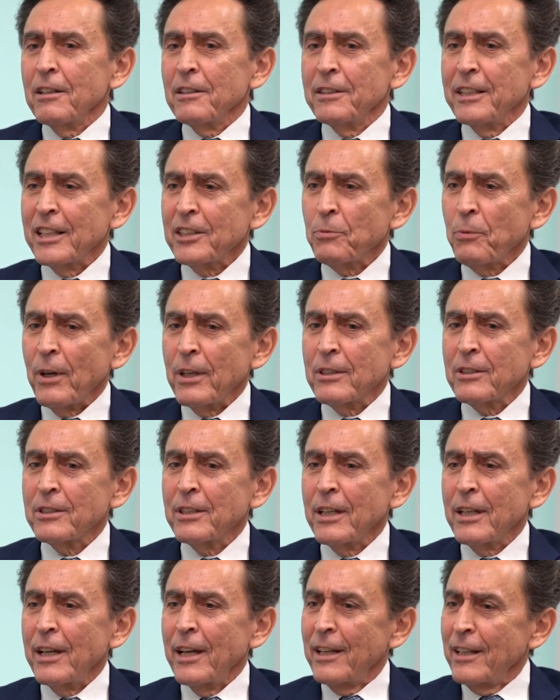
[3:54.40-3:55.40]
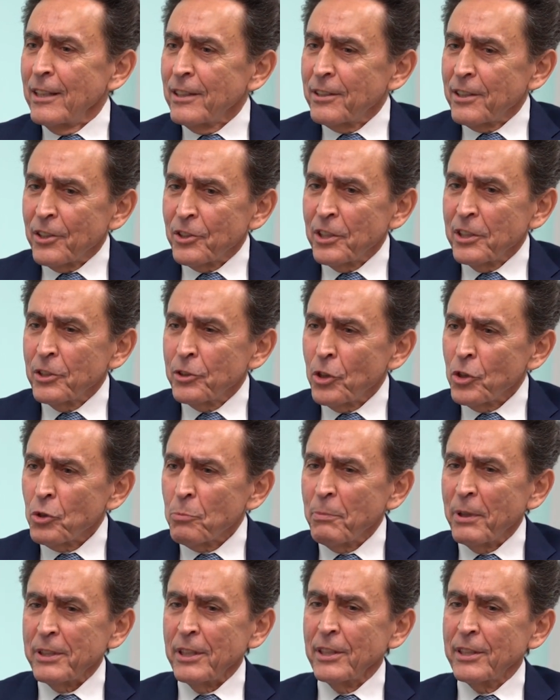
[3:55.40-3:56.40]
That was an interesting
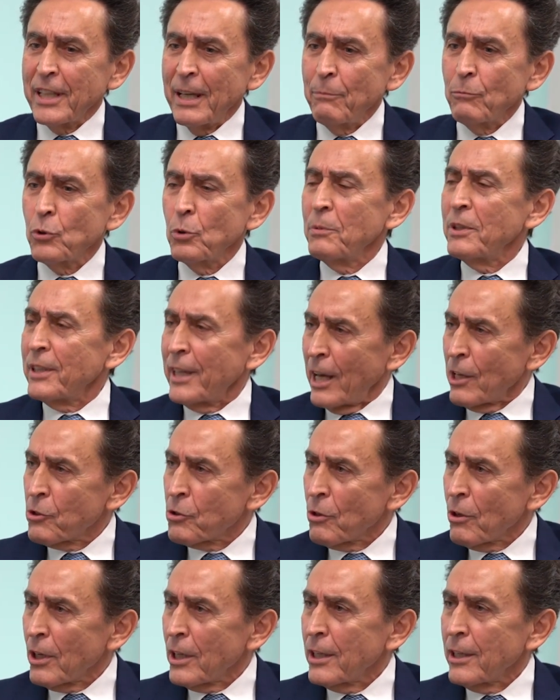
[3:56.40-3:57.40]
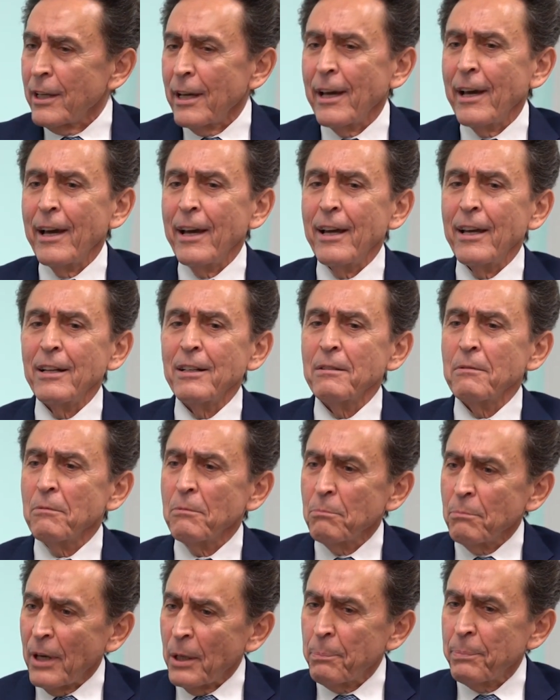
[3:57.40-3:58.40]
decision, but it came to me naturally,
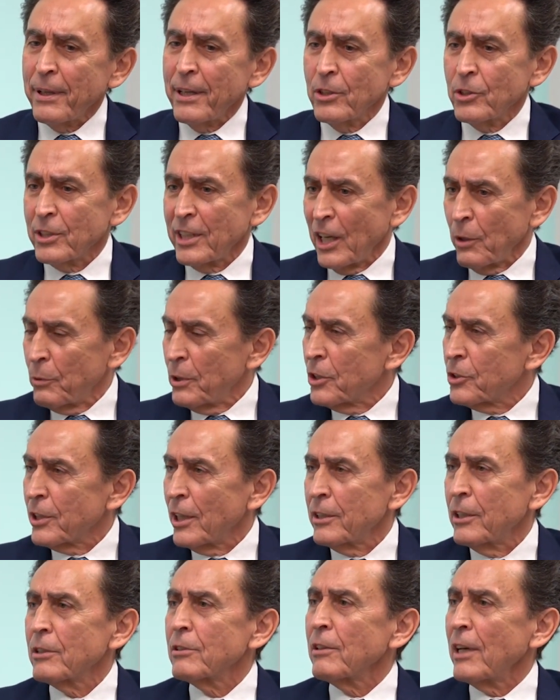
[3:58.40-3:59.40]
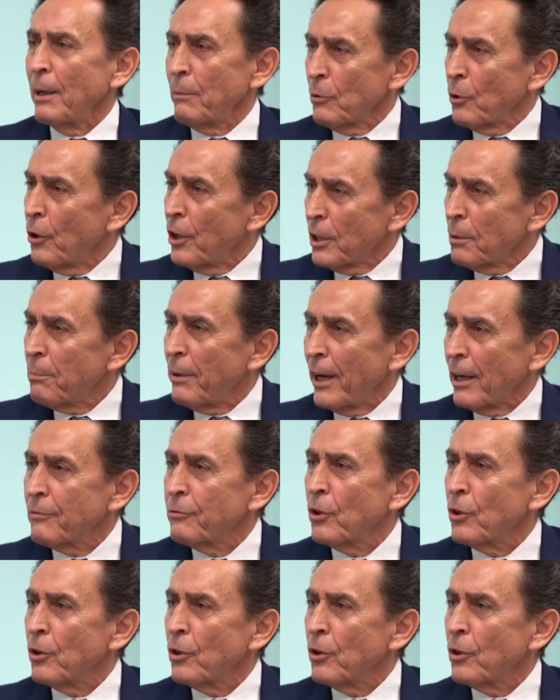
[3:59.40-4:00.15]
and my parents and I, we decided I'm going back